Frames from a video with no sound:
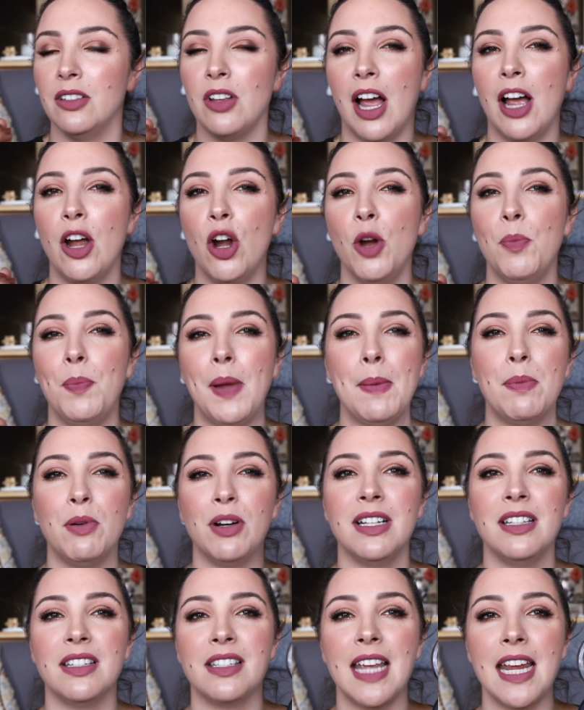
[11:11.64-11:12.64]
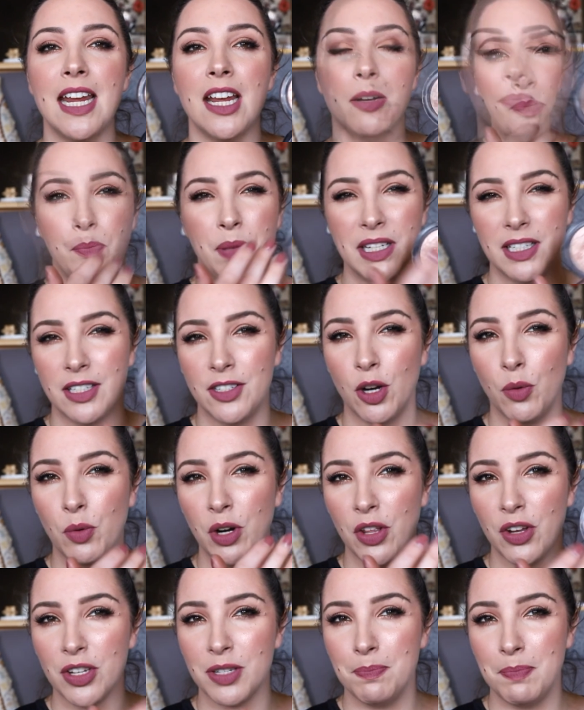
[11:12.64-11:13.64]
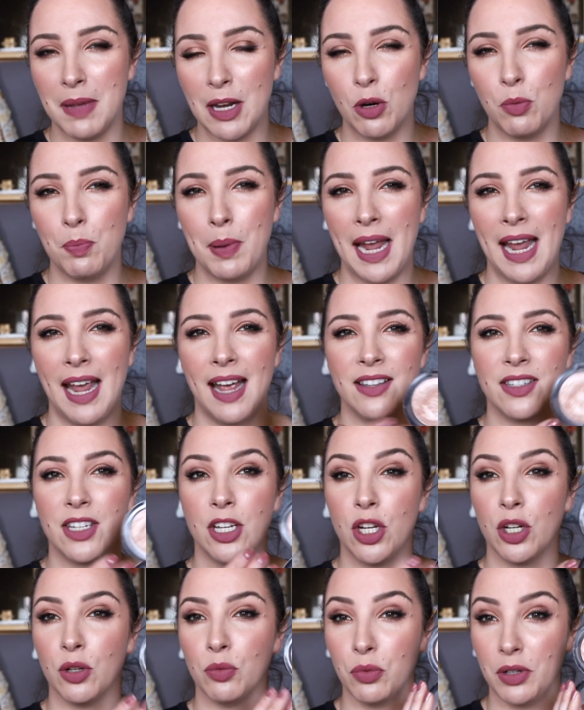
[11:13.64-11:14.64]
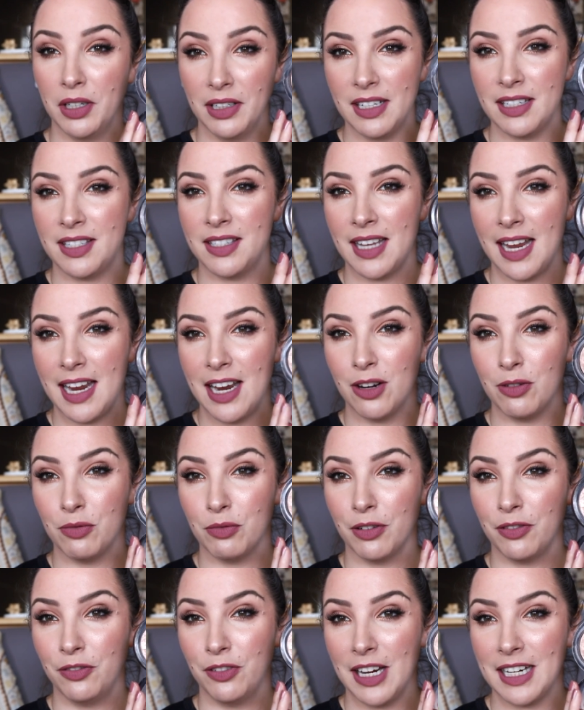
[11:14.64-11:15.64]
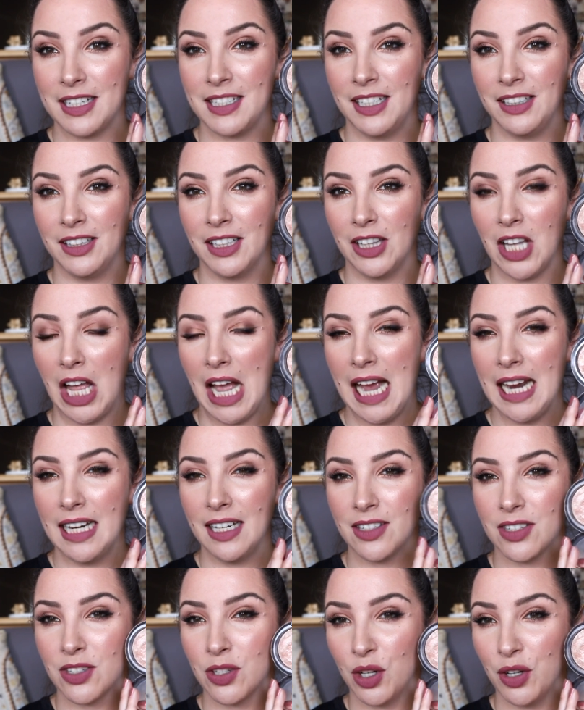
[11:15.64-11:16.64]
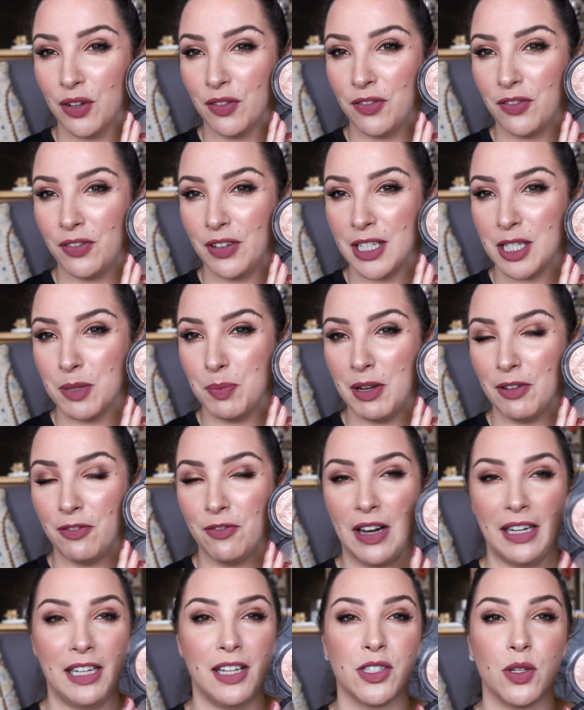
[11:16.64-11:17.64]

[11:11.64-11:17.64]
I hope people can see it, because it's not one of those metal pans that you can really see it reflecting the light. It's sort of, it's a bit funny.